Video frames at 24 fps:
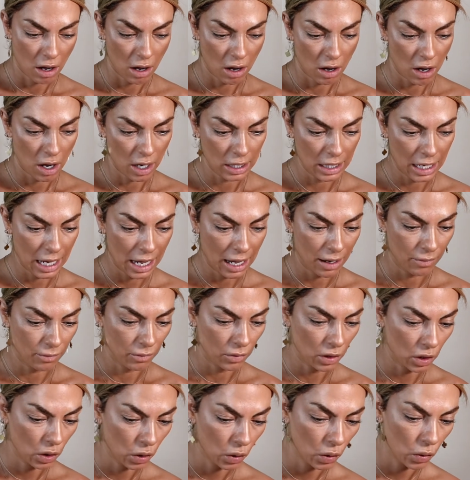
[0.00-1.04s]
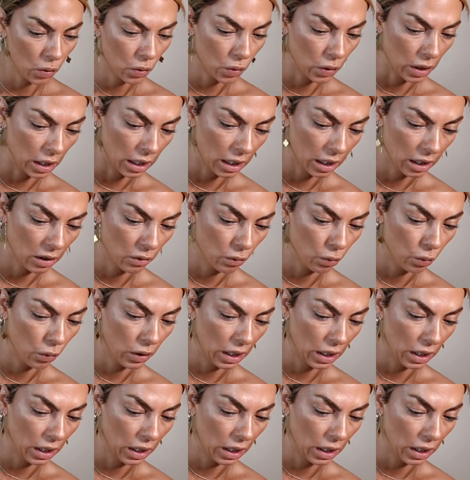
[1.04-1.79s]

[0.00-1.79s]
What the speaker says: I am going